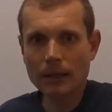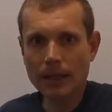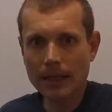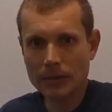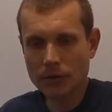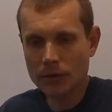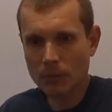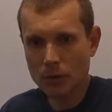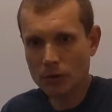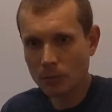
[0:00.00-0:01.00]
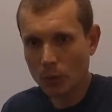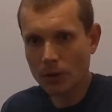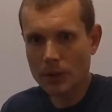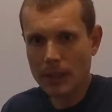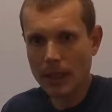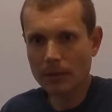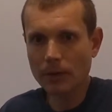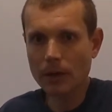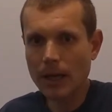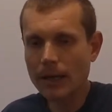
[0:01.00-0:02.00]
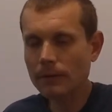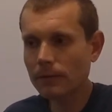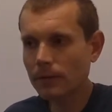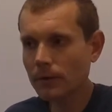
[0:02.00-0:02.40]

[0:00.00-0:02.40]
like it's the most important day of our life,